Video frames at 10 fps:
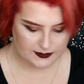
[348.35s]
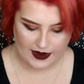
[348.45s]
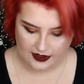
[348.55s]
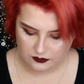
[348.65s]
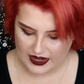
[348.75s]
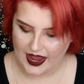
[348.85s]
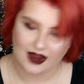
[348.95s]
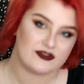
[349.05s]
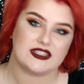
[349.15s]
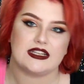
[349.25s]
This palette we
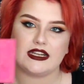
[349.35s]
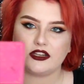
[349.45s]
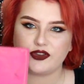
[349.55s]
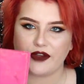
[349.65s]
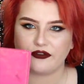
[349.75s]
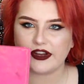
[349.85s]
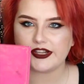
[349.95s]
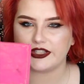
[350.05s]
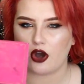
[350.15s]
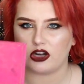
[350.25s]
have is the Jeffree
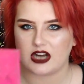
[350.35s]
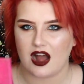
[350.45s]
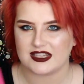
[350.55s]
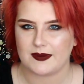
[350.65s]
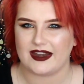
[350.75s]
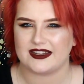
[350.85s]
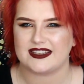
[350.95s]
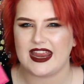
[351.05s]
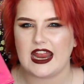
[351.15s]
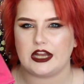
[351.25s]
Star
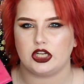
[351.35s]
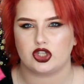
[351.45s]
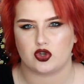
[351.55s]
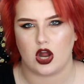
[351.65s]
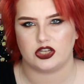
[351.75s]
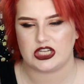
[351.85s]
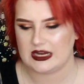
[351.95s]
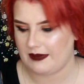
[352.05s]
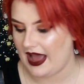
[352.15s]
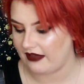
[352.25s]
Cosmetics
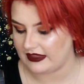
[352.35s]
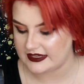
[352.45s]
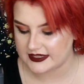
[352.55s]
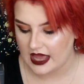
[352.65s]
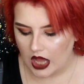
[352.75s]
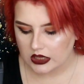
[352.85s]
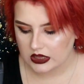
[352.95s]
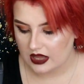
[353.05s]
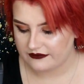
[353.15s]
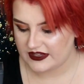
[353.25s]
Androgyny palette.
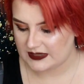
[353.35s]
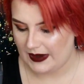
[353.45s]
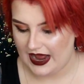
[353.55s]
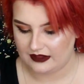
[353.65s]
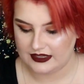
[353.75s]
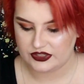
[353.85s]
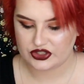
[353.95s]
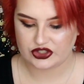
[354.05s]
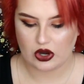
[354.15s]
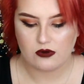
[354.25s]
Love this palette
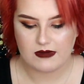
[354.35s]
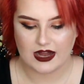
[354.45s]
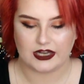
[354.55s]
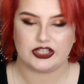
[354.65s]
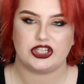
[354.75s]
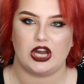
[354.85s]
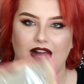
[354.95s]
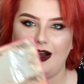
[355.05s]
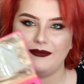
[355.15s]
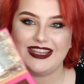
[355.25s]
so much.
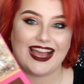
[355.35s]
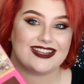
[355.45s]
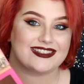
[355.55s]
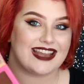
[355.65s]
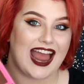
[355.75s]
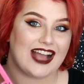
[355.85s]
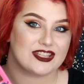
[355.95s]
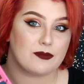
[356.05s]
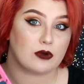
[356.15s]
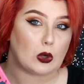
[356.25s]
Yes, it has
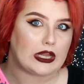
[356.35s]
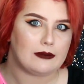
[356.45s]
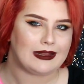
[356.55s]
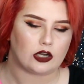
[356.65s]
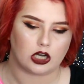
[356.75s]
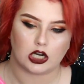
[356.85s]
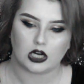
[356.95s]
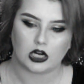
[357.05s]
a broken mirror.